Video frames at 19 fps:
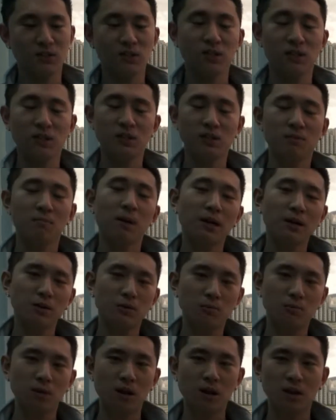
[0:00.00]
it's a it's a
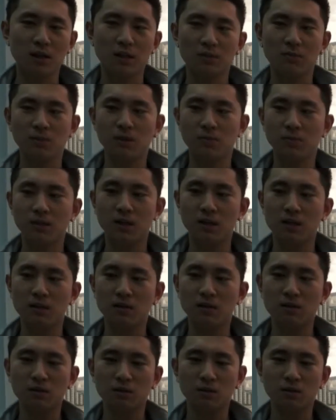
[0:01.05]
microblogging website.
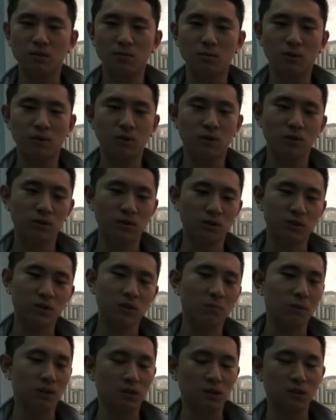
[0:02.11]
So you know it's
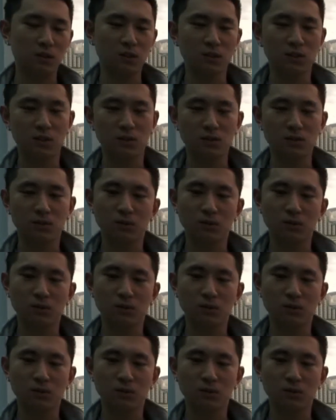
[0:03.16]
similar to